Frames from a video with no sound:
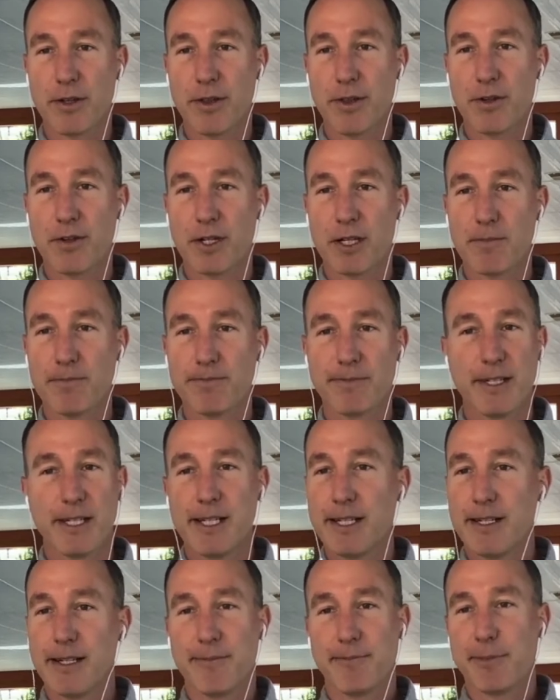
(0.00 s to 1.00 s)
Ethereum,
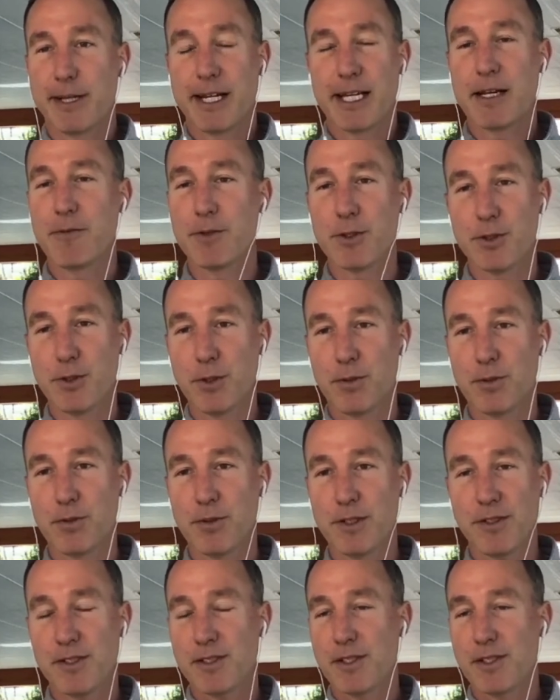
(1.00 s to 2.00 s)
but I never do.
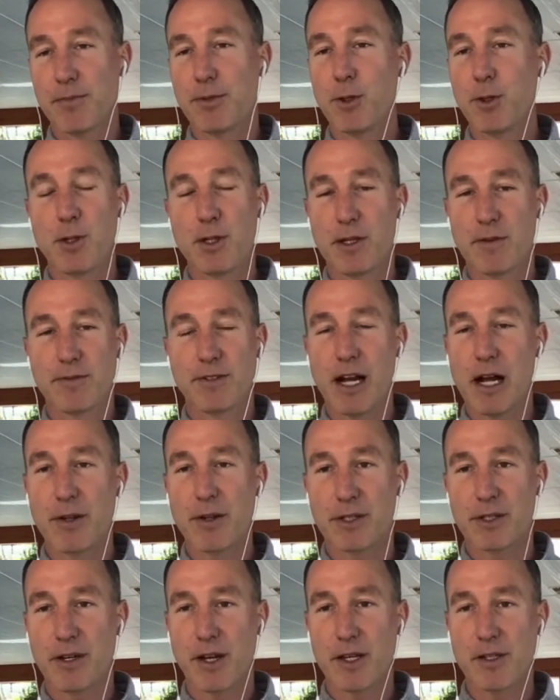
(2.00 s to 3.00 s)
This is the beauty of dollar
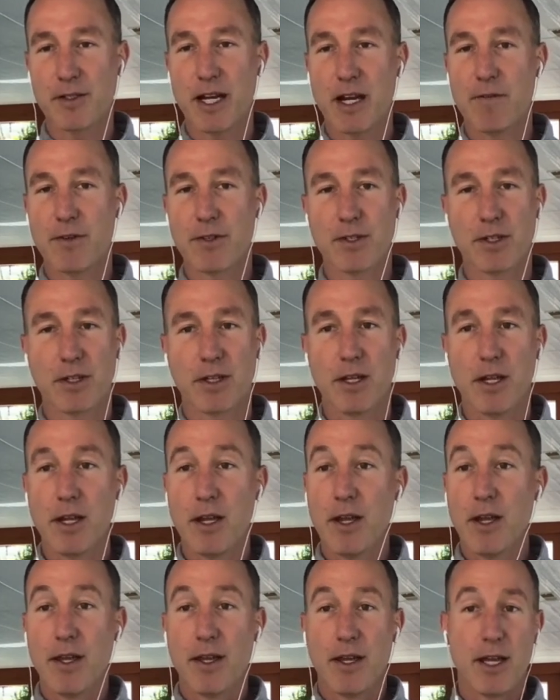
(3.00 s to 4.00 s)
cost averaging.
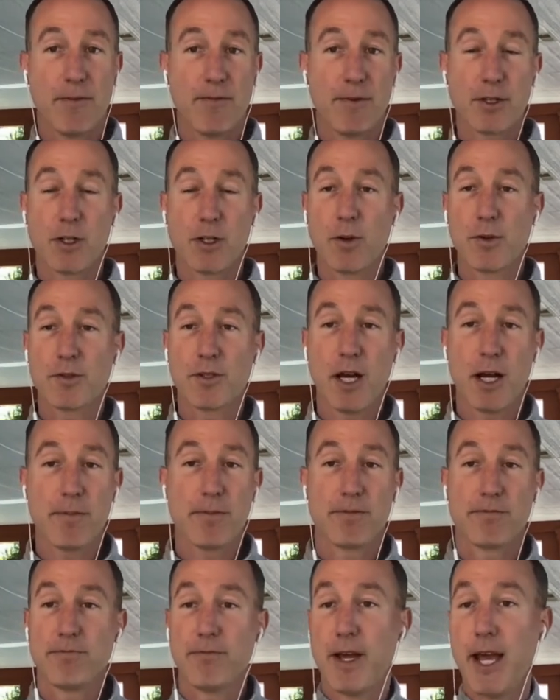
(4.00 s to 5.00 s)
If it goes up,
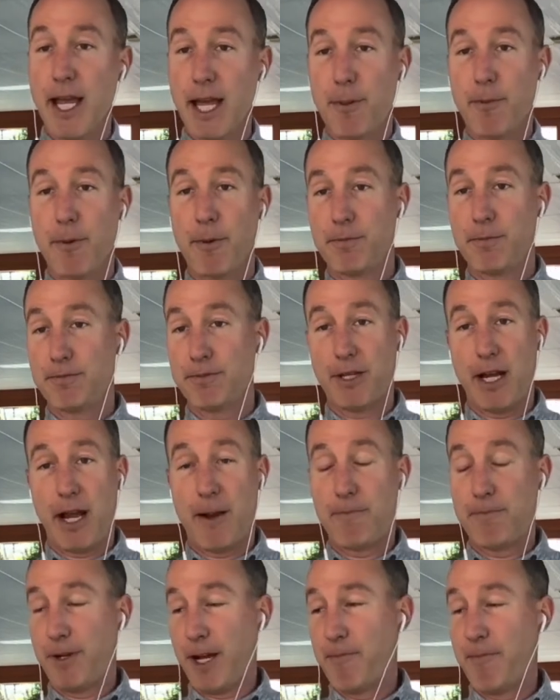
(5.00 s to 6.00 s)
hey, I'm, a,
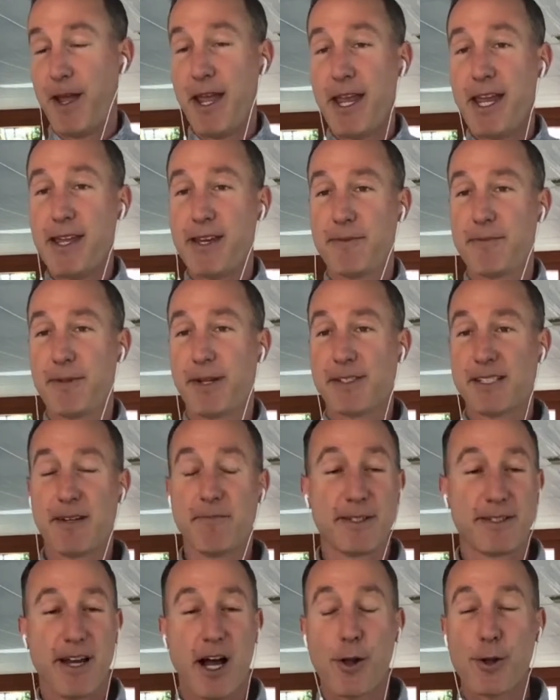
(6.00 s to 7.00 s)
I'm, I'm making it because I've
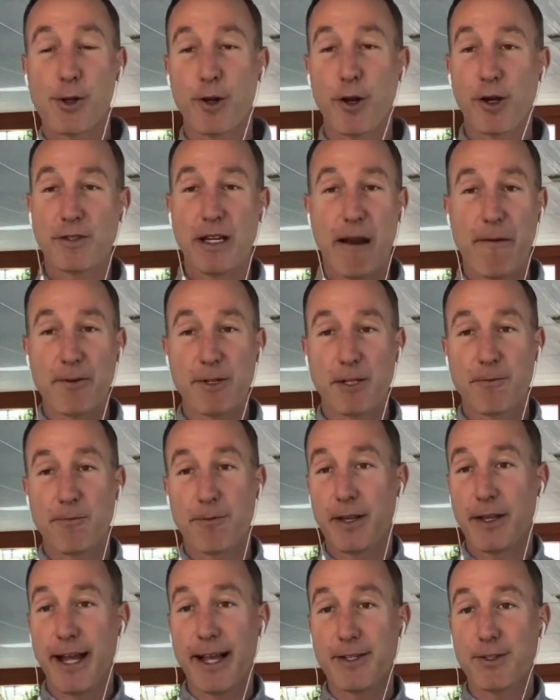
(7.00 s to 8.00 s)
been dollar cost averaging for
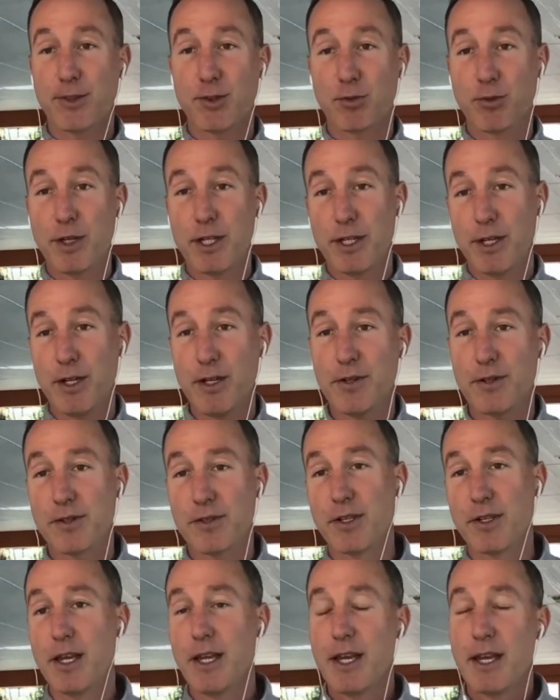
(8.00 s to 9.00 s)
the last three
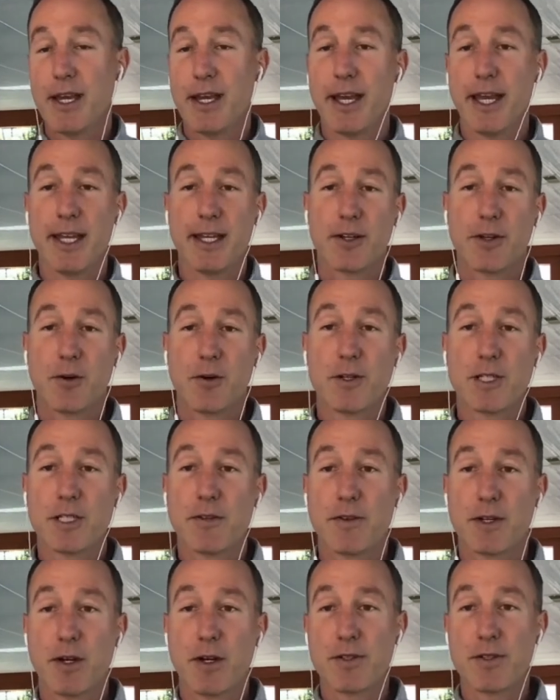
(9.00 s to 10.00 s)
years. And of course, if
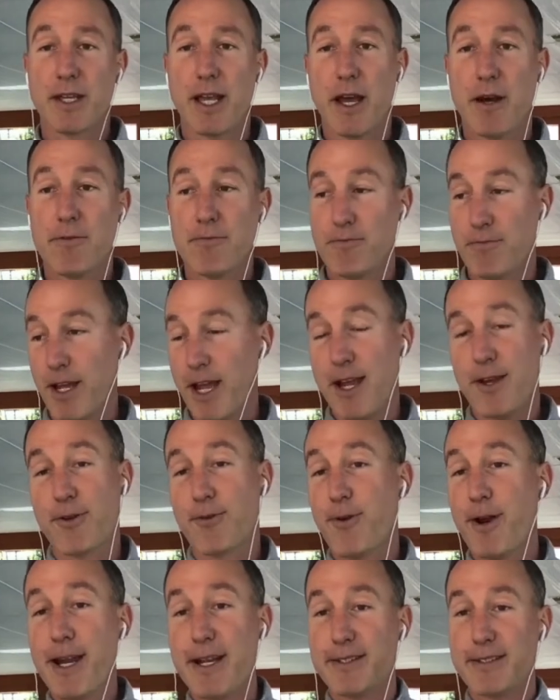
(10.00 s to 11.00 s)
it goes down, hey,
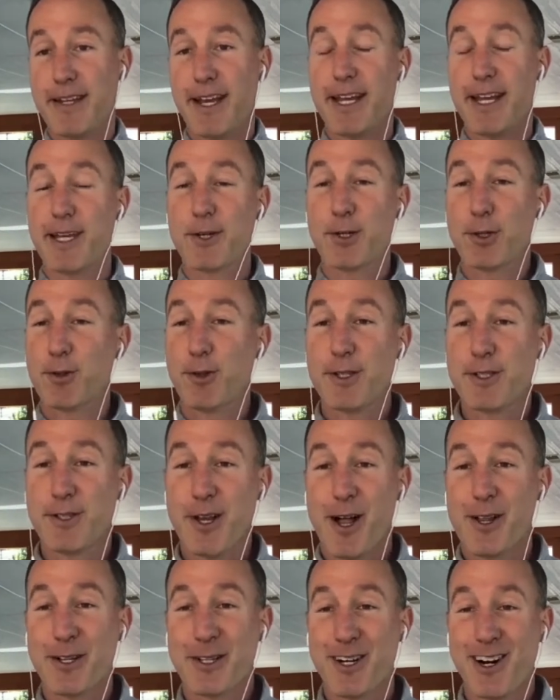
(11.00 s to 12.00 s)
great, I can increase
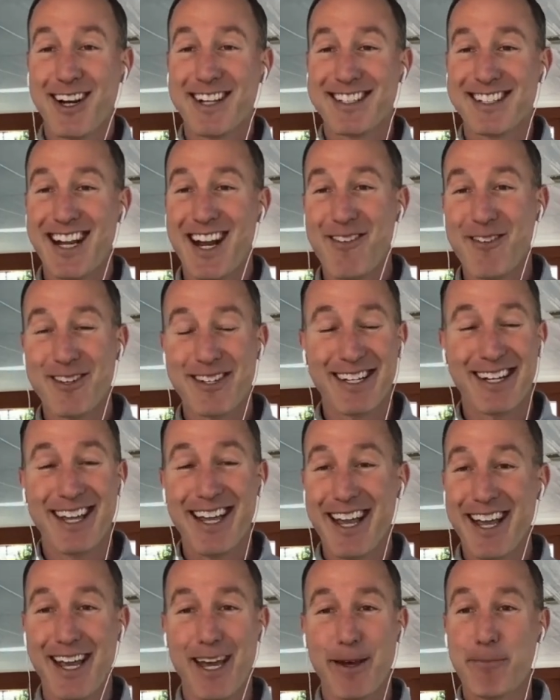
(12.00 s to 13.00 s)
dollar cost averaging
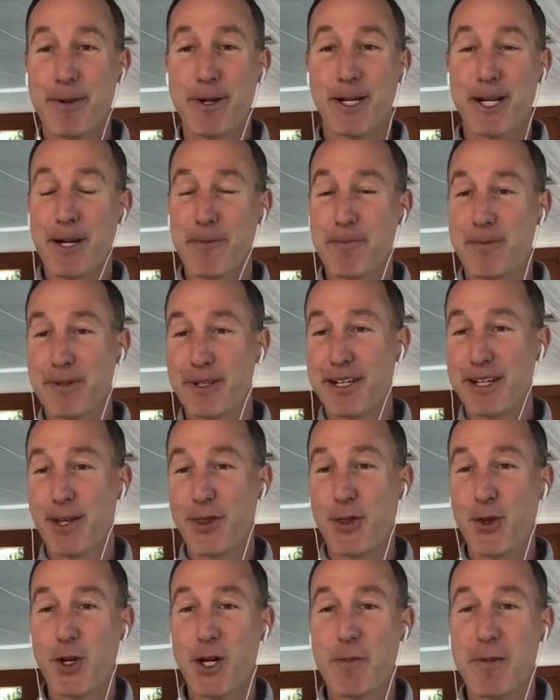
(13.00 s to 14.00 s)
and pick up uh,
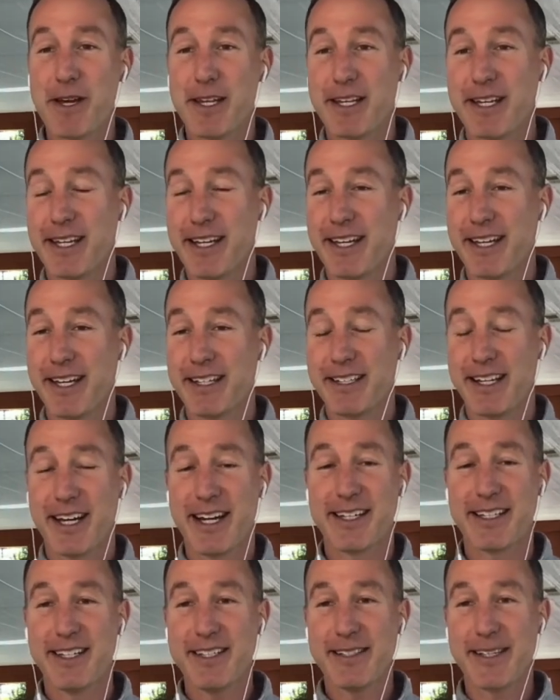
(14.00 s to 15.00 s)
Ethereum at, at, at
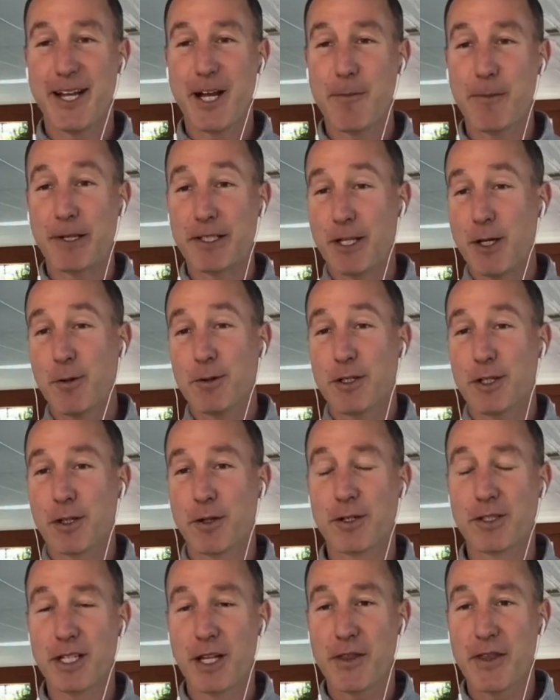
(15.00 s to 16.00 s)
a discount because I know it's going to
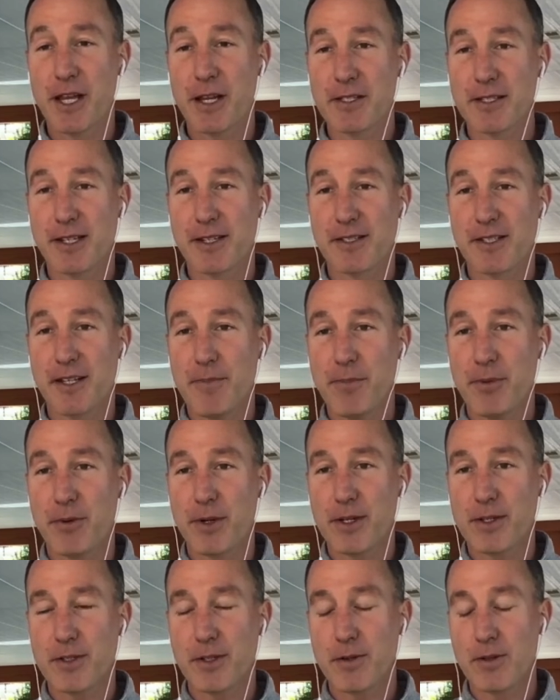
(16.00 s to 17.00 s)
go to ten thousand at some
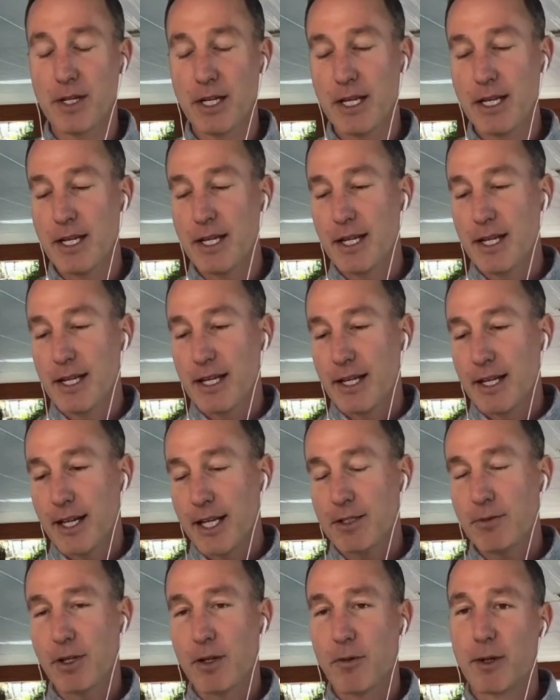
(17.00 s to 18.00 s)
point. So
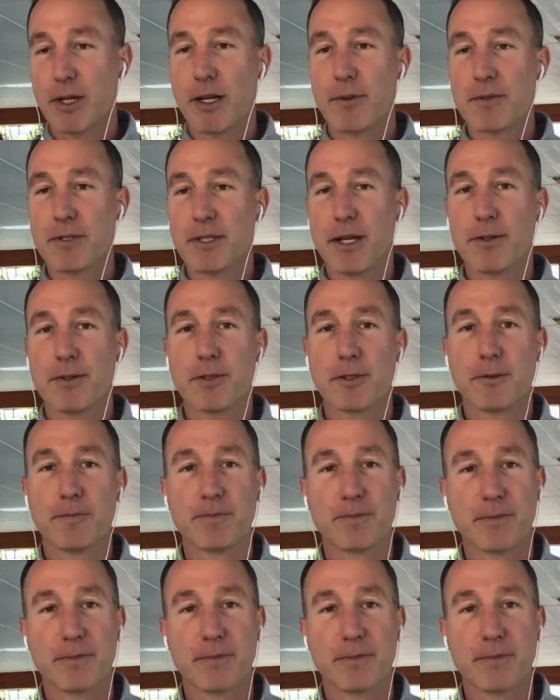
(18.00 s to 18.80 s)
that's really what it comes down to.